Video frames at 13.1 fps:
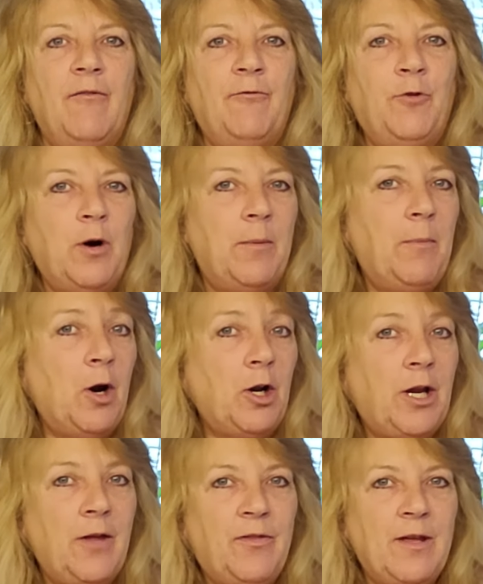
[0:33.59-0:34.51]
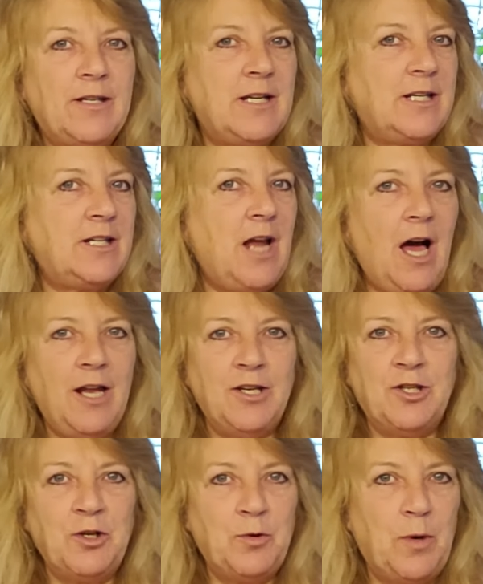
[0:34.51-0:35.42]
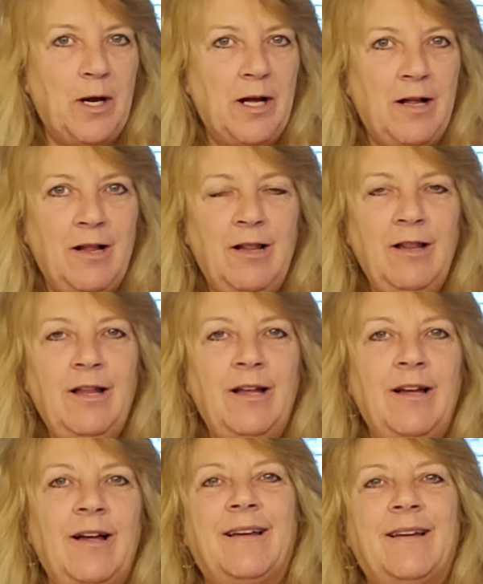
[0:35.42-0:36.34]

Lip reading: for a market that did not do well.